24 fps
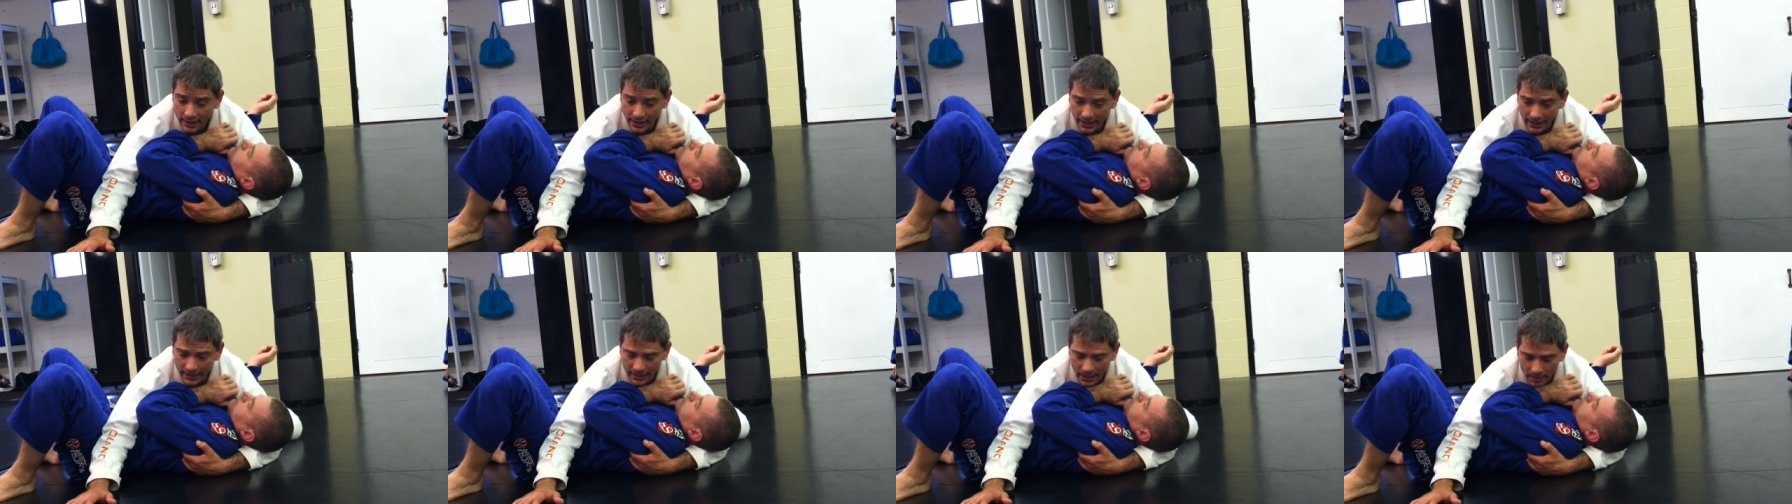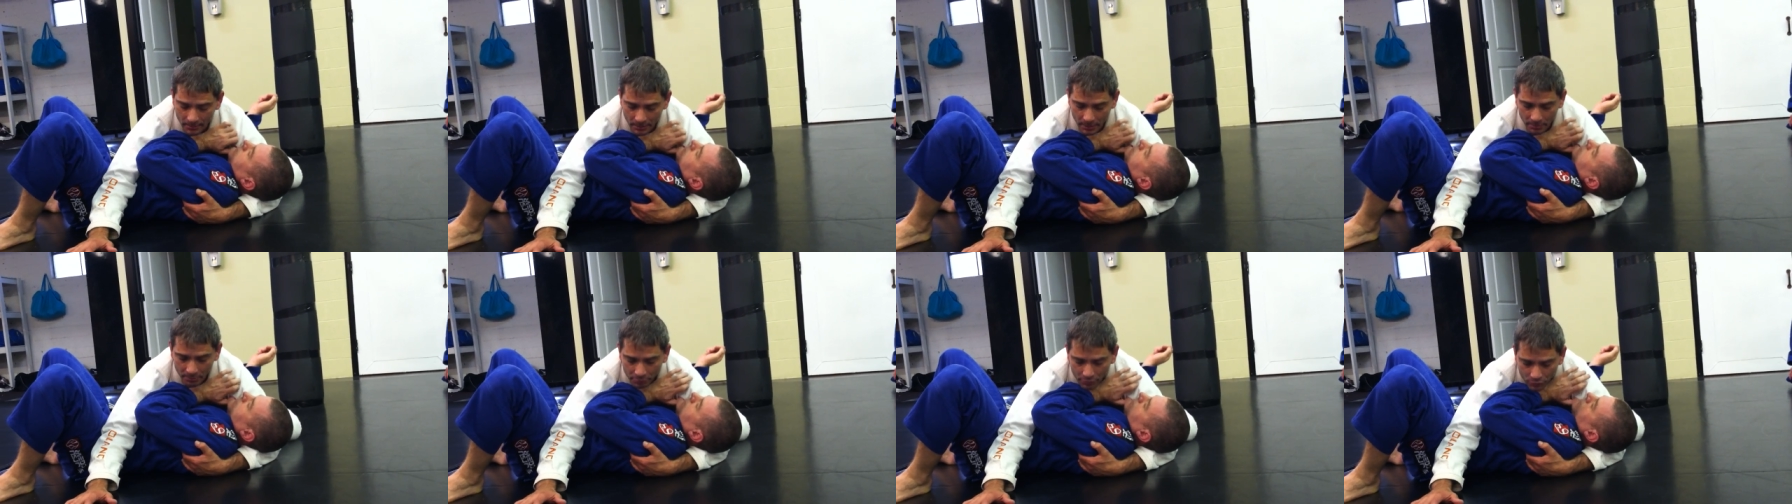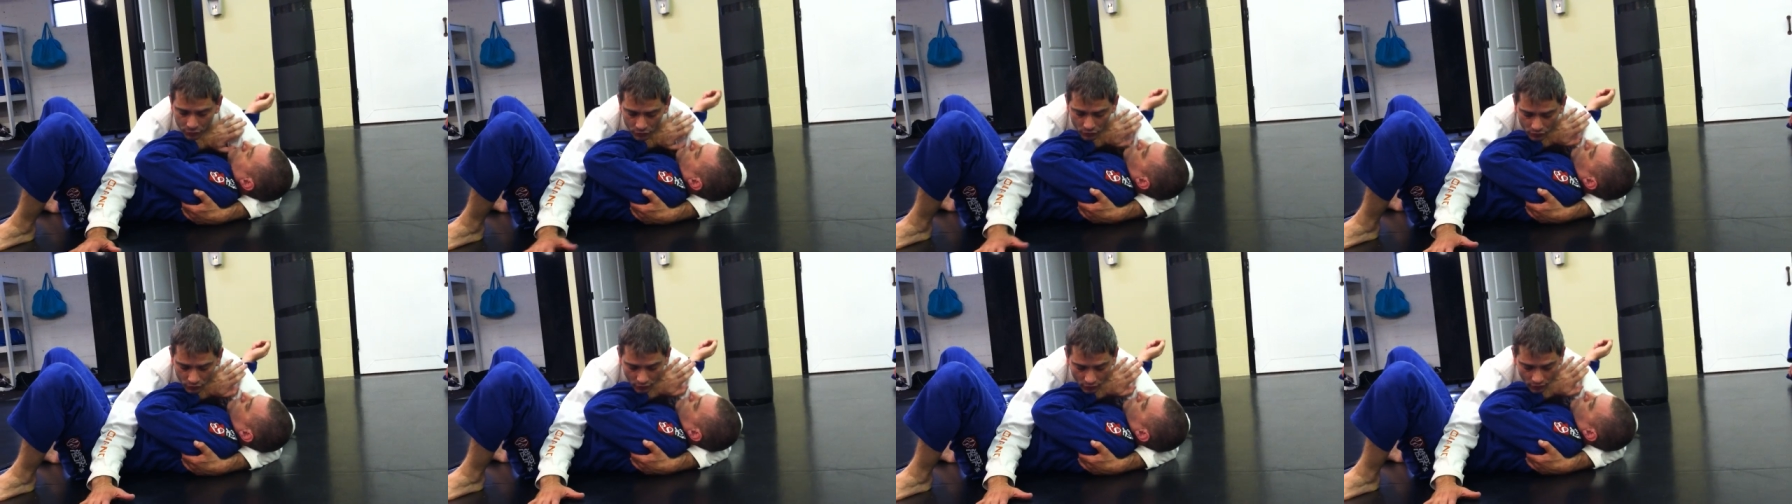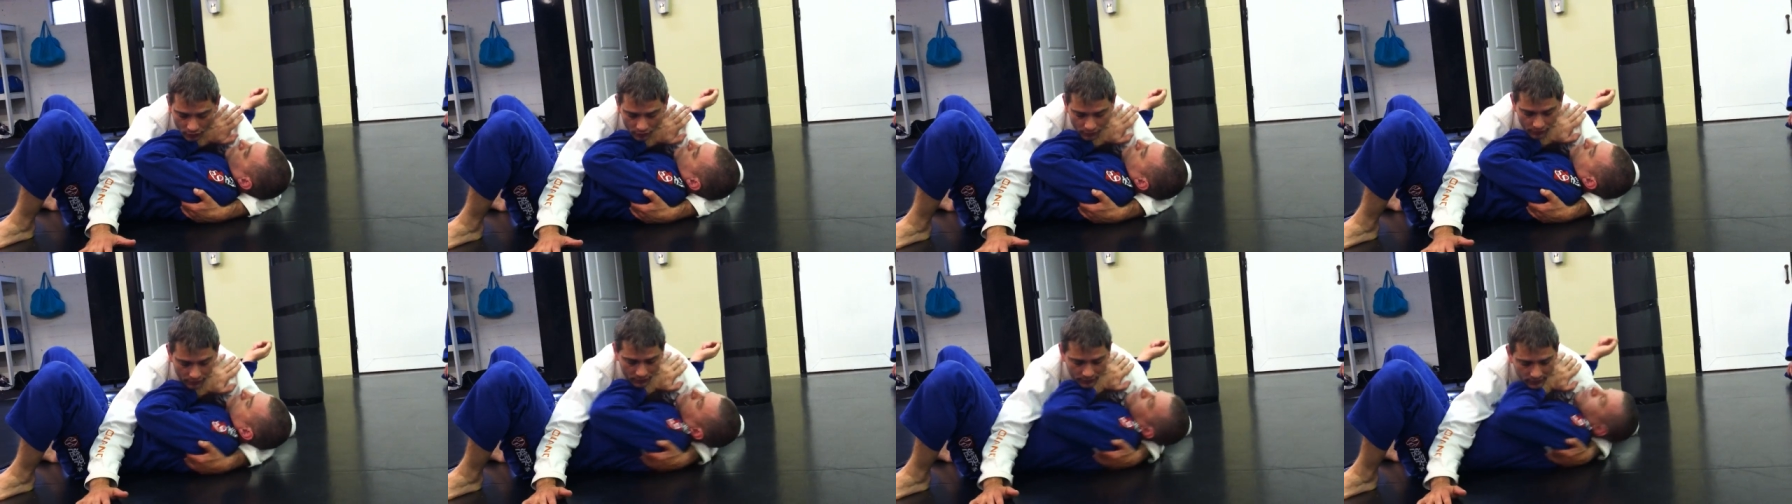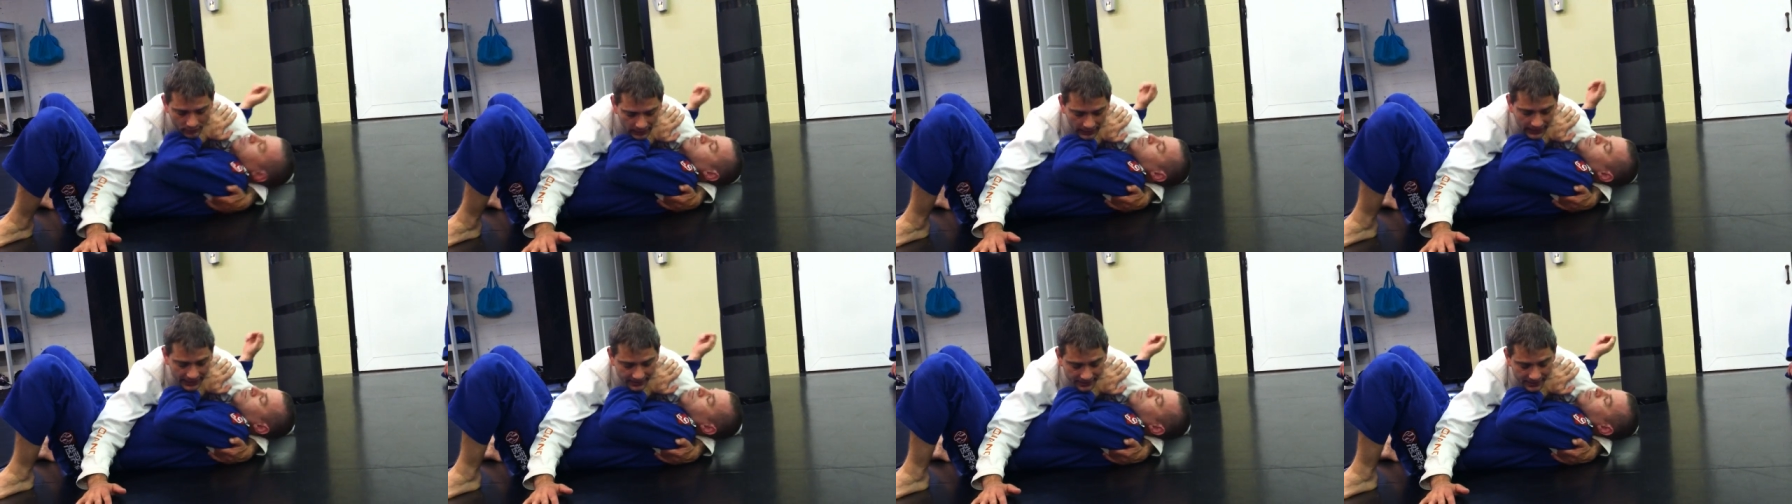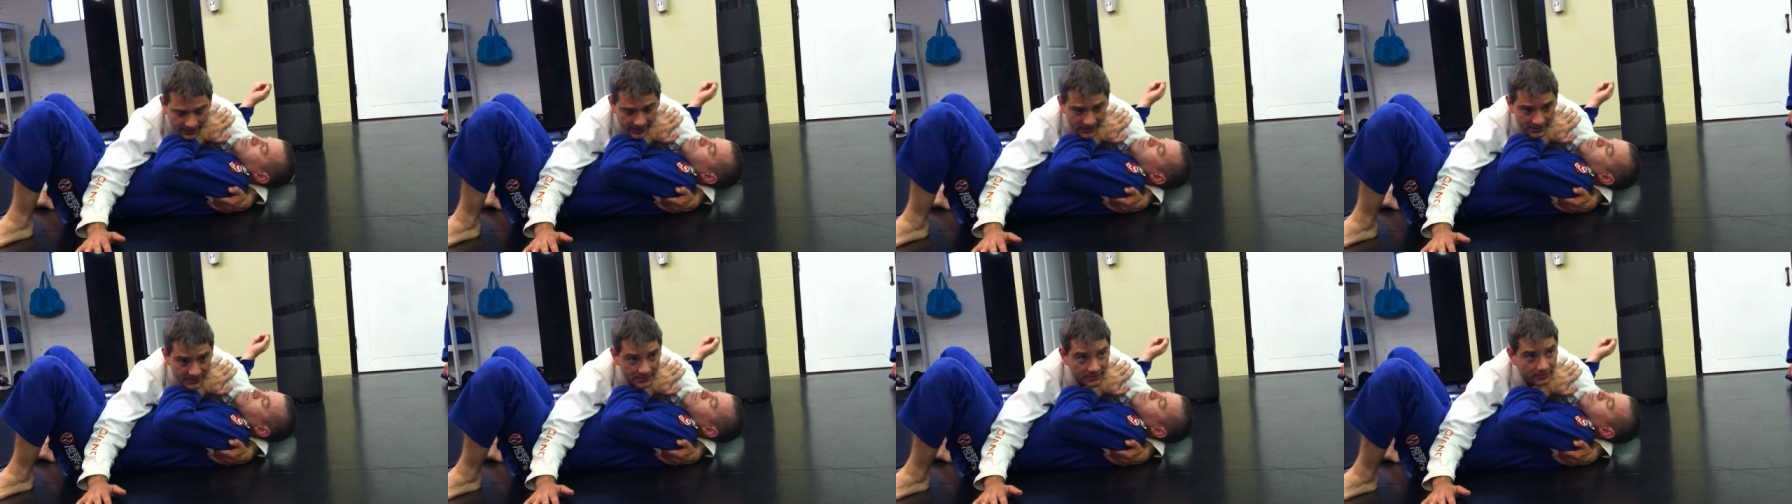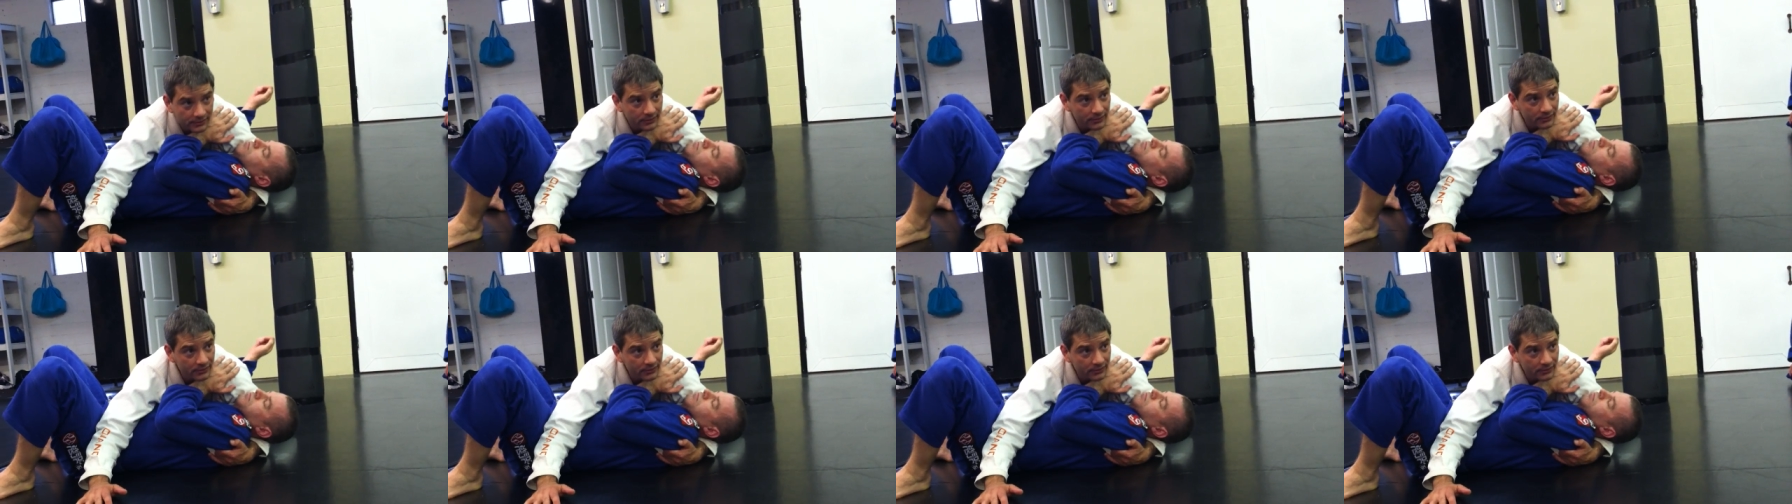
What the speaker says: And I'm going to pull like this.